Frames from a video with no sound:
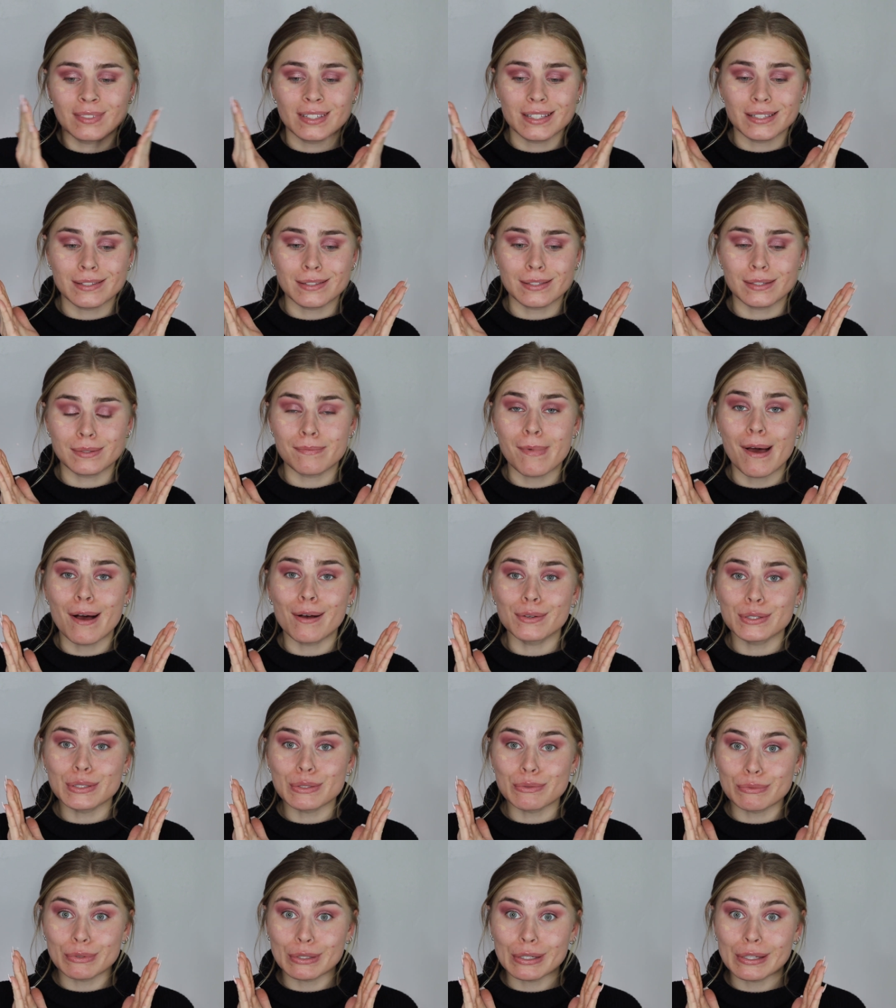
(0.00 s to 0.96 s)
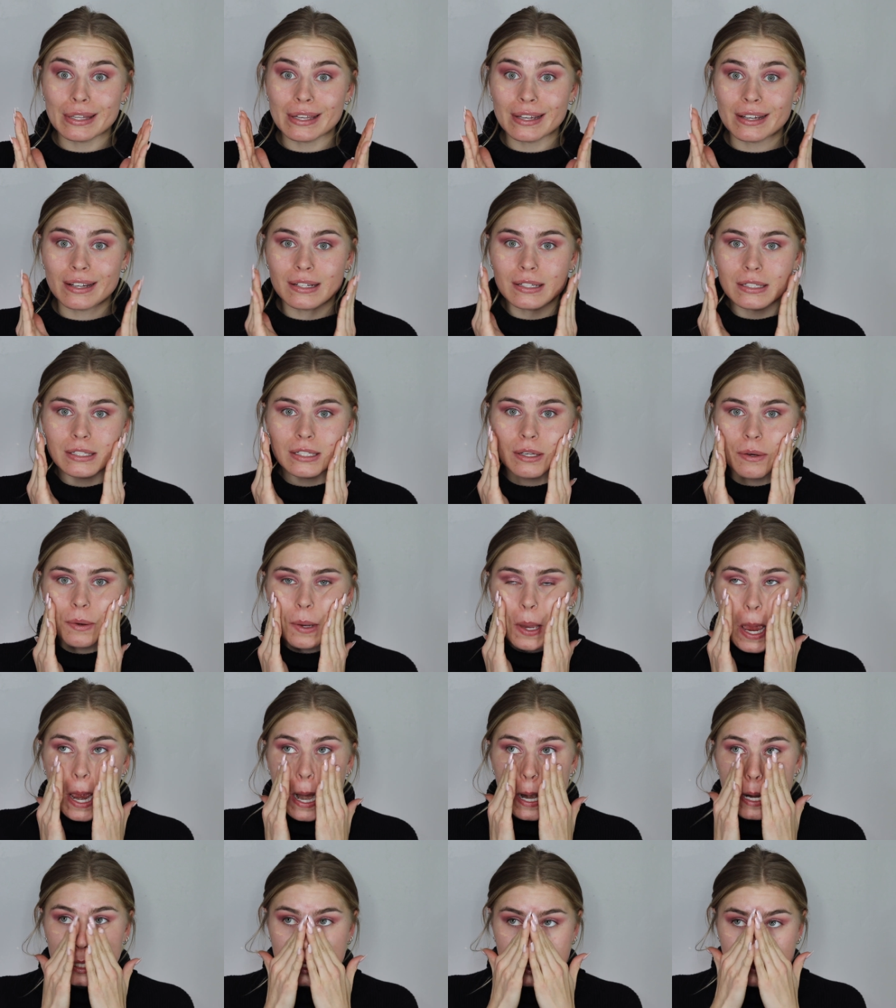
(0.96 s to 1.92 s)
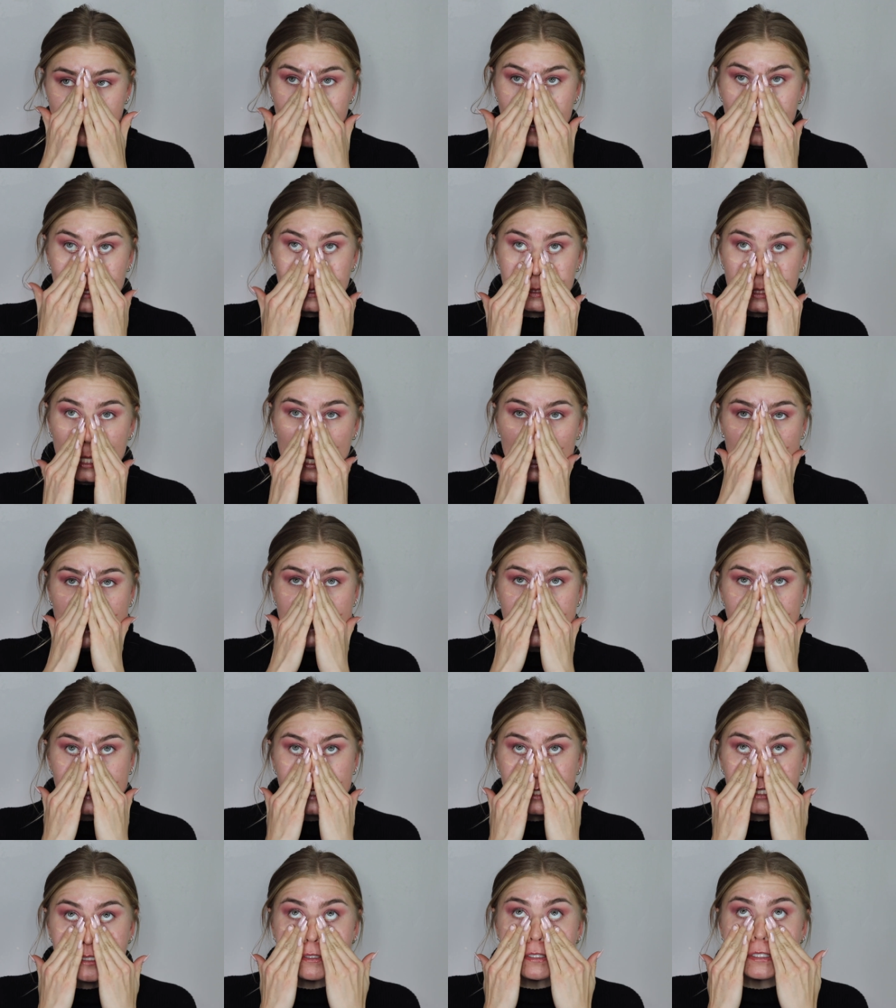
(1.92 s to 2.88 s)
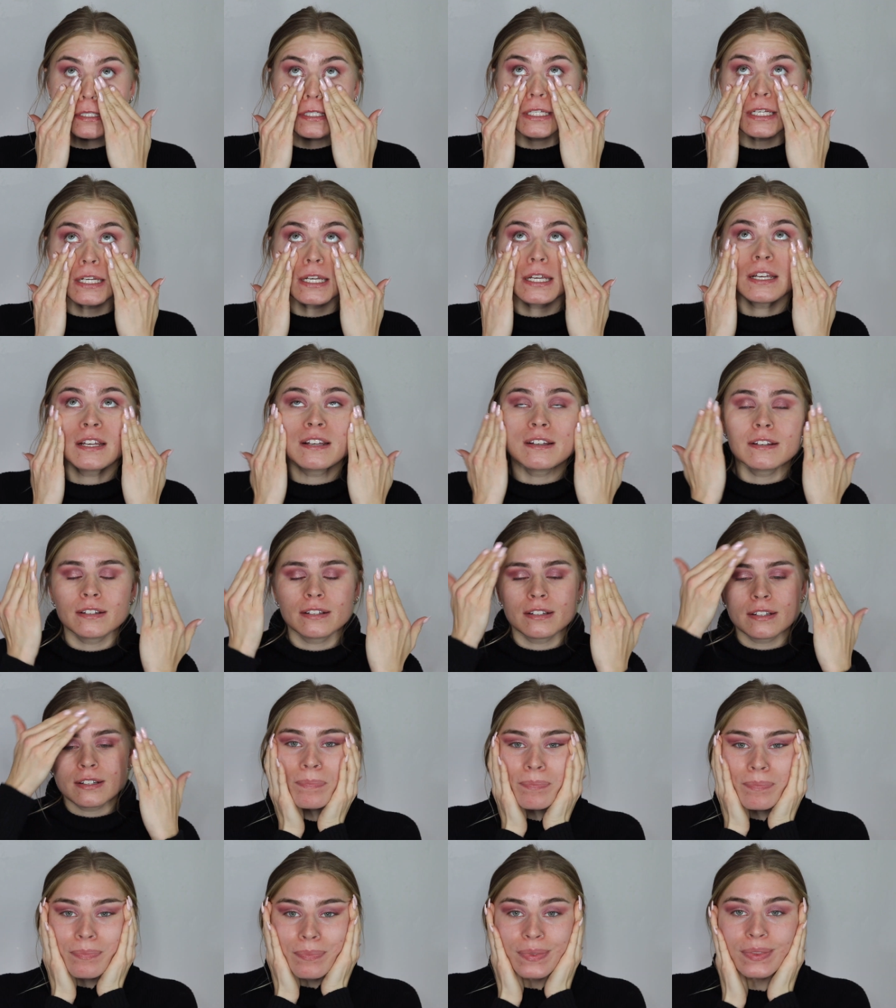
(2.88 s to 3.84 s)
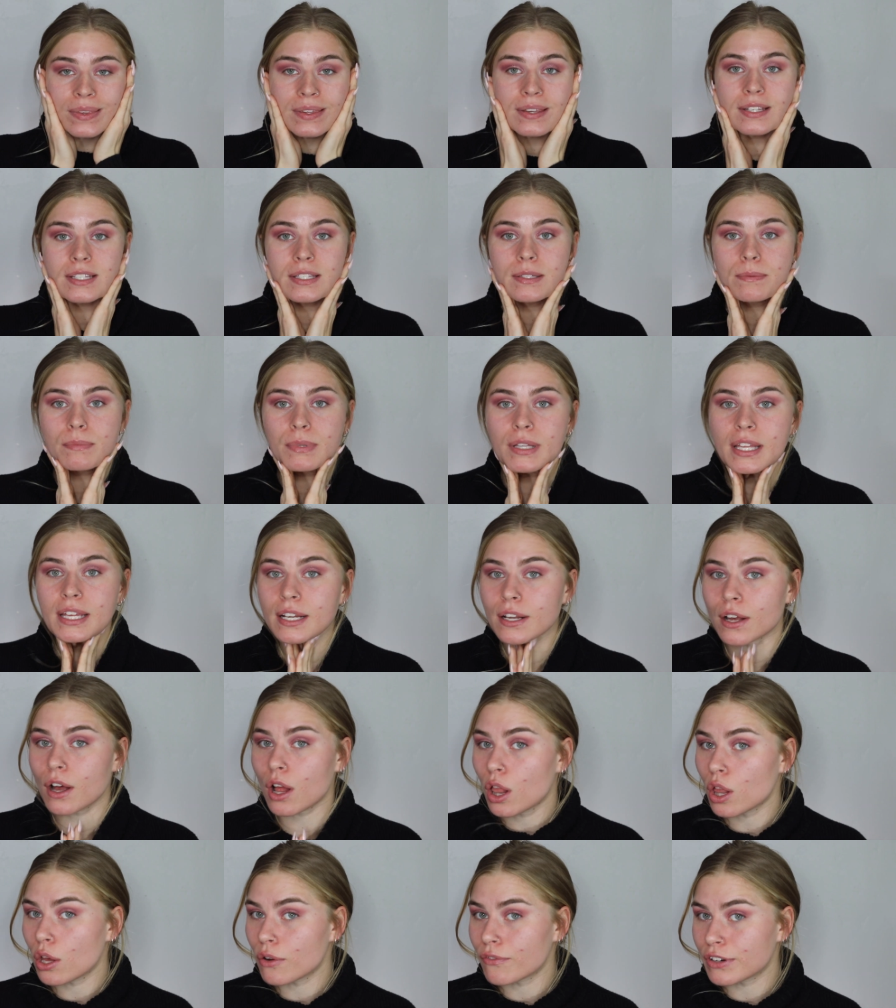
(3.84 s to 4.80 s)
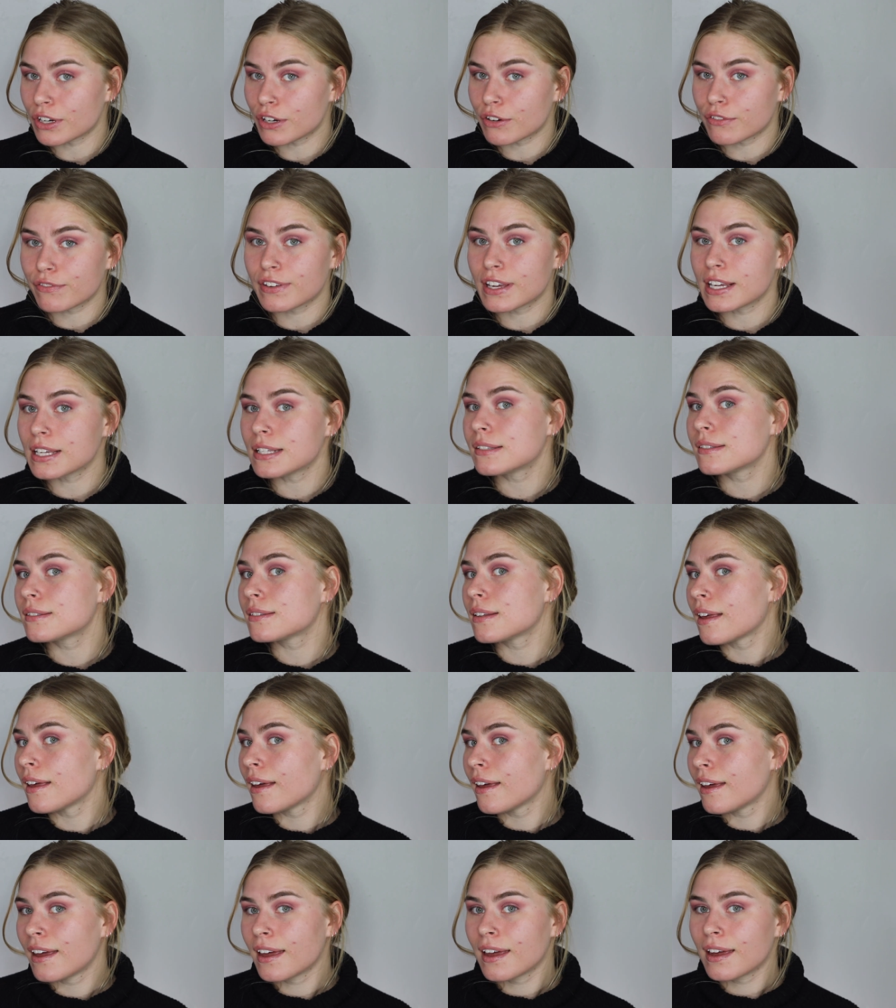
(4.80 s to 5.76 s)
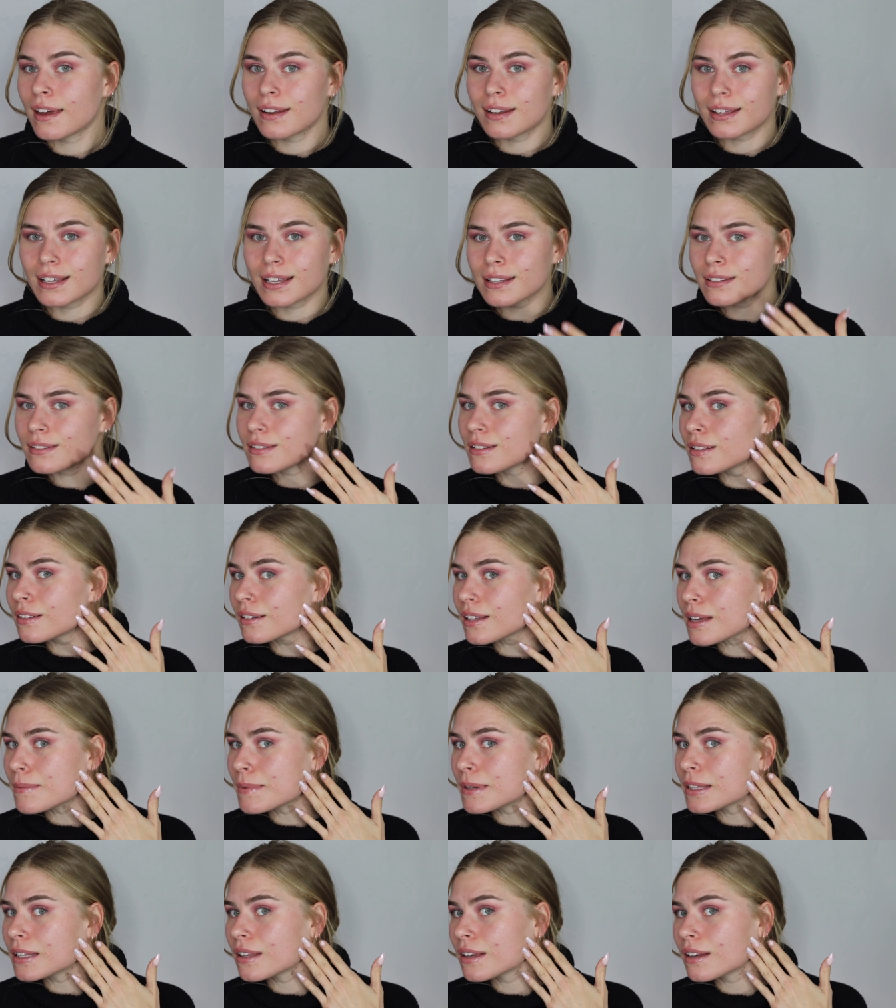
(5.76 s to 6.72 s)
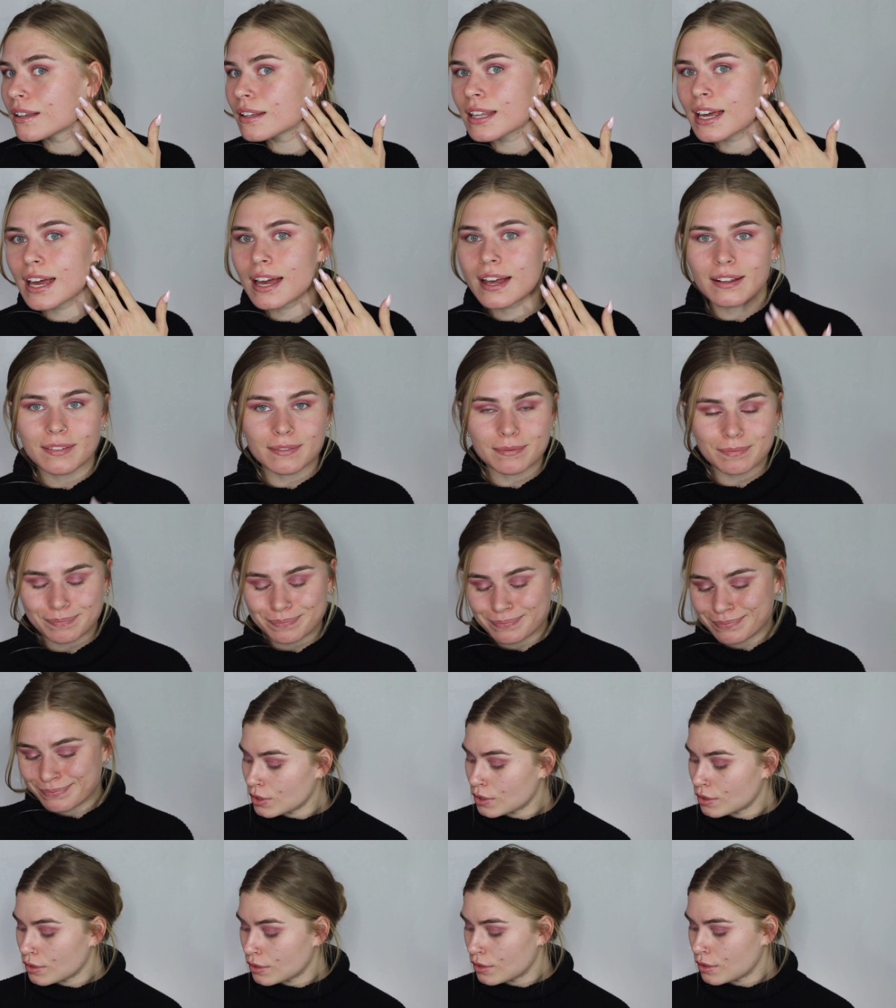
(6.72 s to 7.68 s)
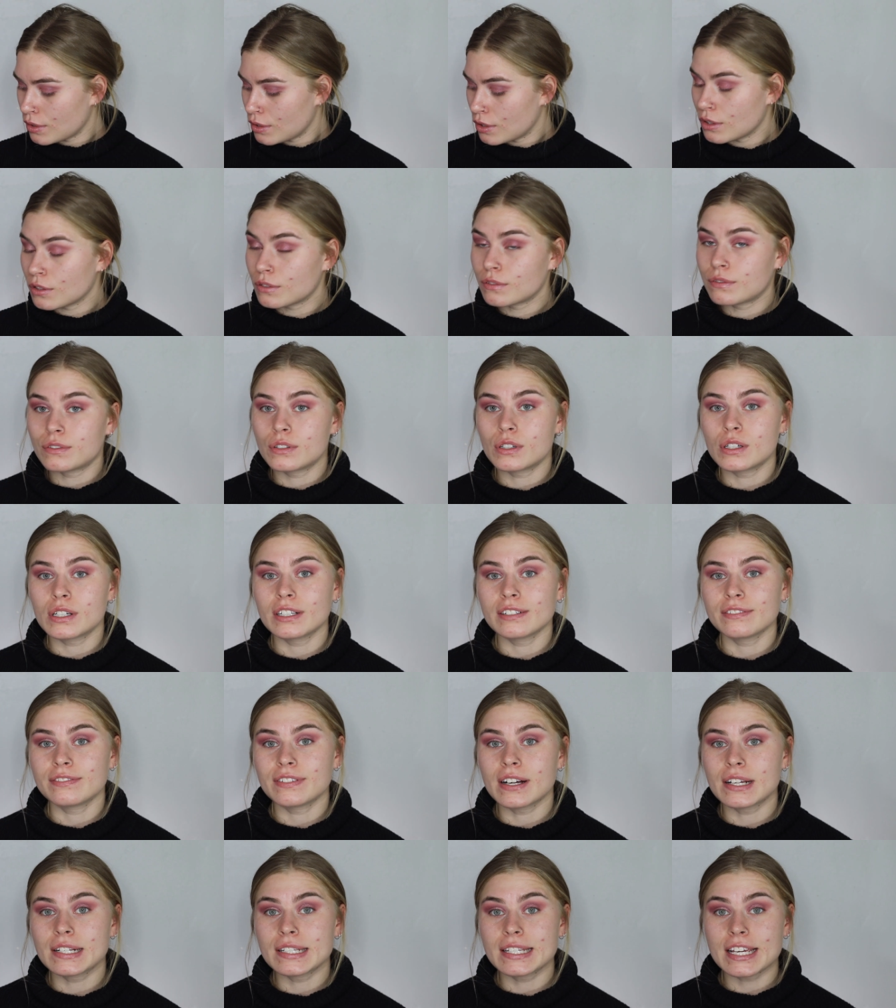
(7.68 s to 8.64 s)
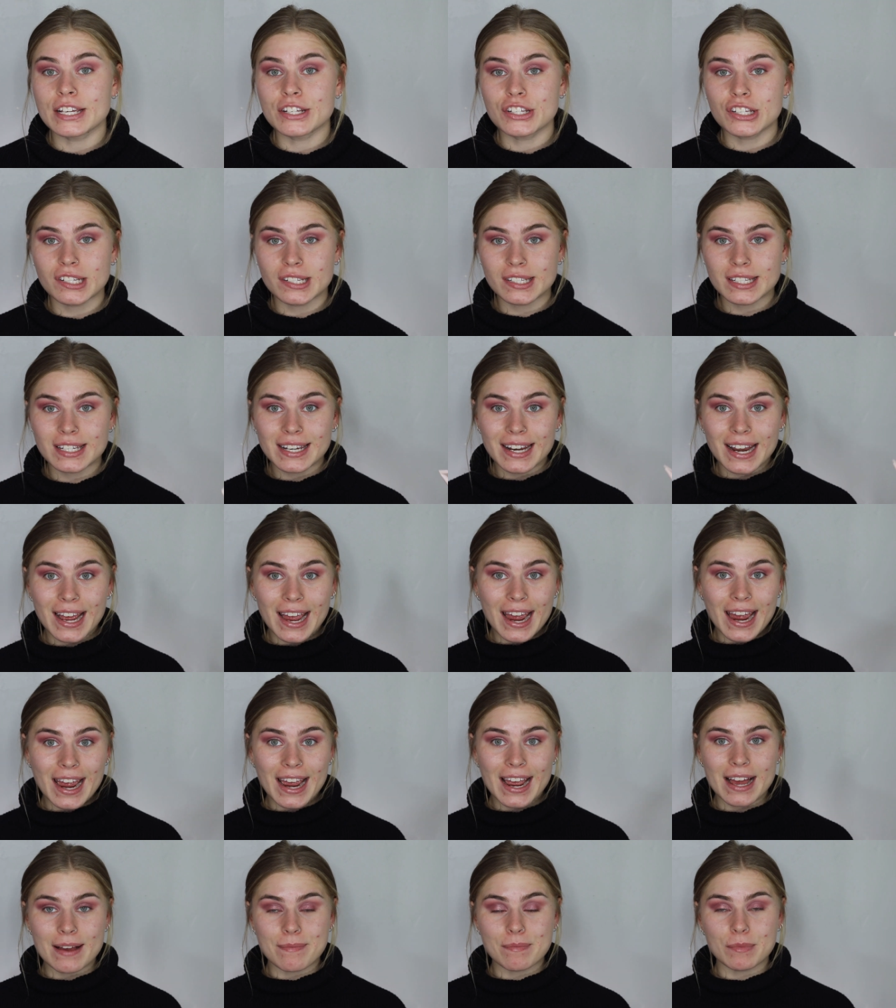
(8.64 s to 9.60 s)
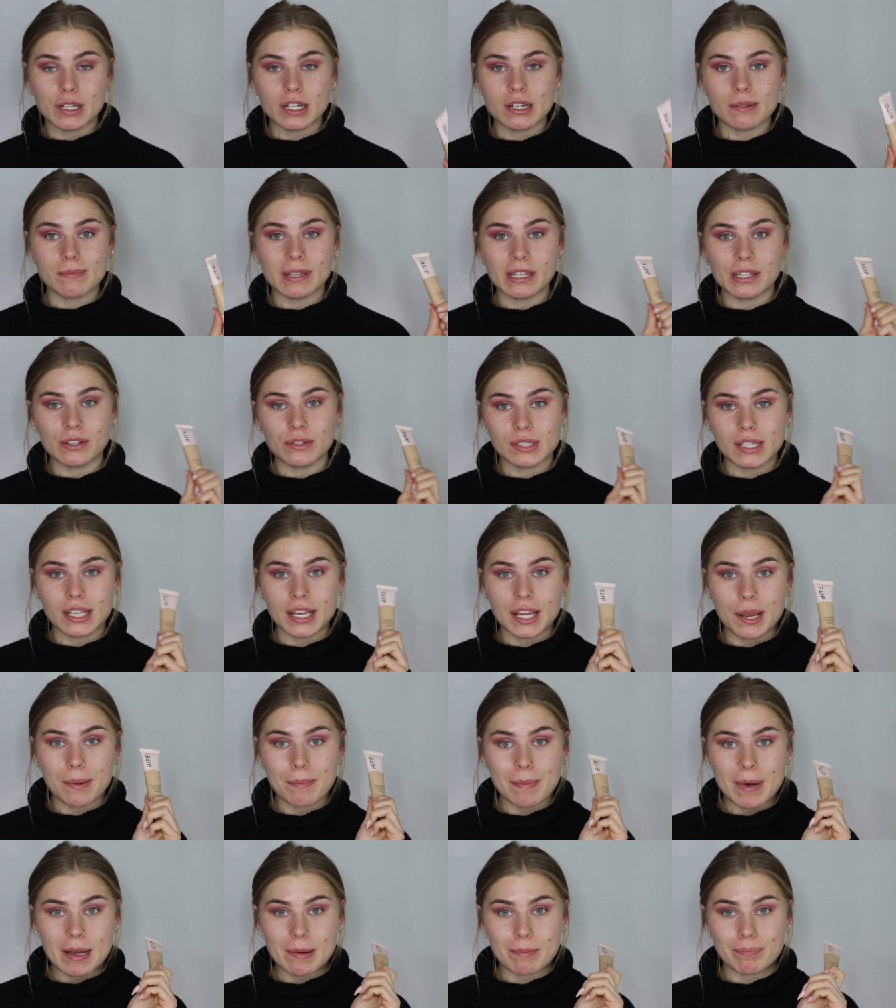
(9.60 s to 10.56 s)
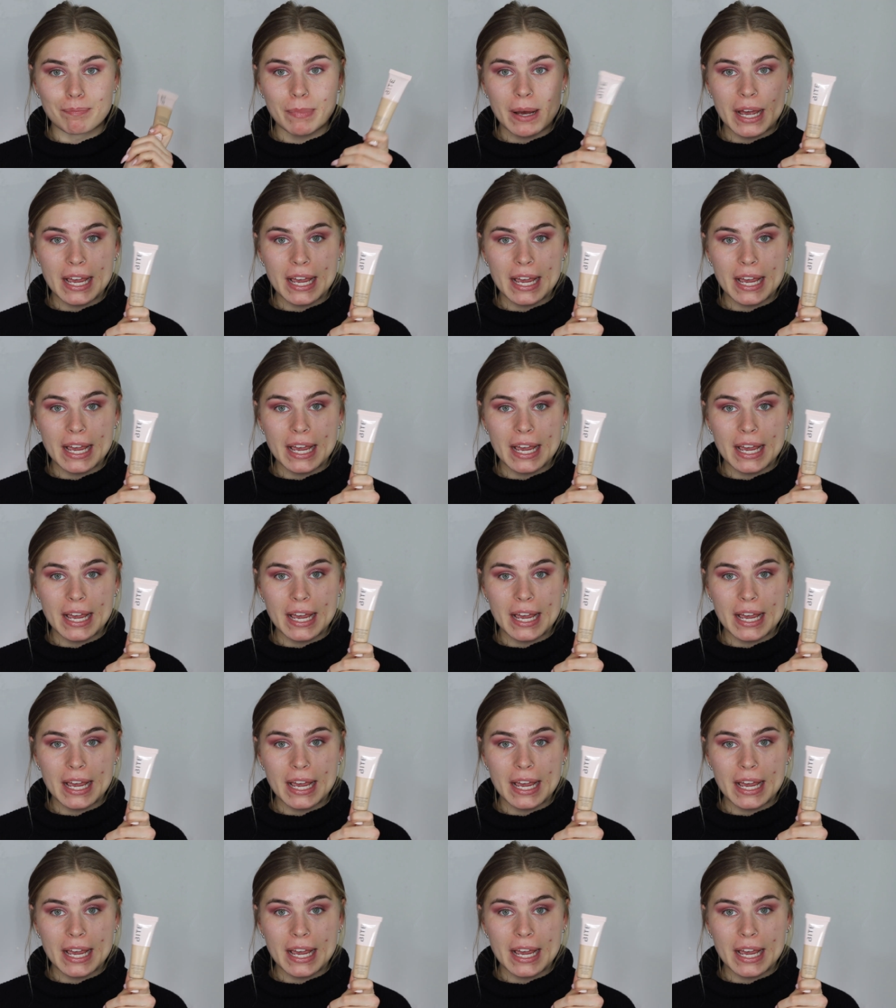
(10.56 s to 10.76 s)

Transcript: It smells really good too. It kind of smells like citrusy. Just blend it all over your face. It gives you, I mean, look at that. For foundation today, I'm going to be using my